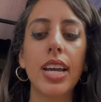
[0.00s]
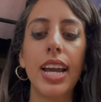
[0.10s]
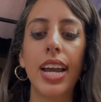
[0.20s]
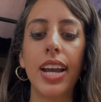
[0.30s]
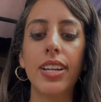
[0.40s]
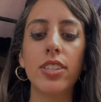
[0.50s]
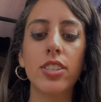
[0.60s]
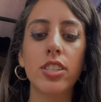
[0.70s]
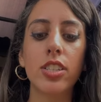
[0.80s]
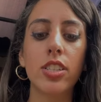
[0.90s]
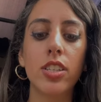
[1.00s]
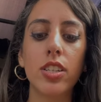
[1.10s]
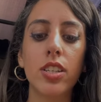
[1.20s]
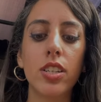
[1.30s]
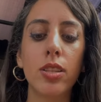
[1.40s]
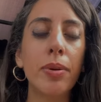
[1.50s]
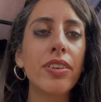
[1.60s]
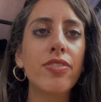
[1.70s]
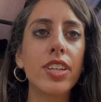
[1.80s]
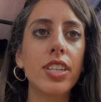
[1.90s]
And the
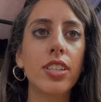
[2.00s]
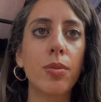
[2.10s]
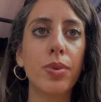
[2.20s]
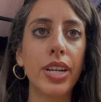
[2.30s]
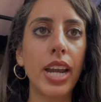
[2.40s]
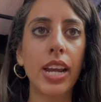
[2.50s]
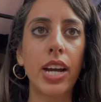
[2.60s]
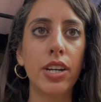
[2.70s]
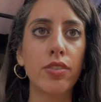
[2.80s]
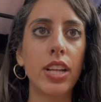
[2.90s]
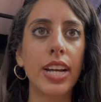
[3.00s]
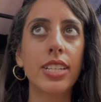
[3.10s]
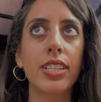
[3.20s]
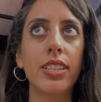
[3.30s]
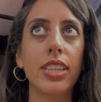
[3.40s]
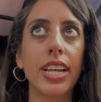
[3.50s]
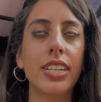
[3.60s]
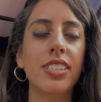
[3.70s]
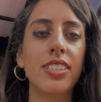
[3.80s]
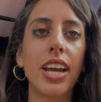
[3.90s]
benefit to breaking out of like
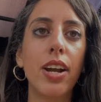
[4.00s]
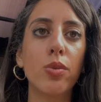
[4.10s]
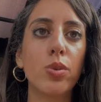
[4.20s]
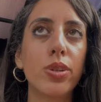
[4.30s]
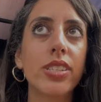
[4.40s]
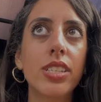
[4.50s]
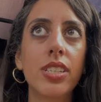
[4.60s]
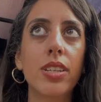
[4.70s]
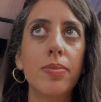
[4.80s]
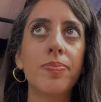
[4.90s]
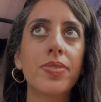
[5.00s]
set rule system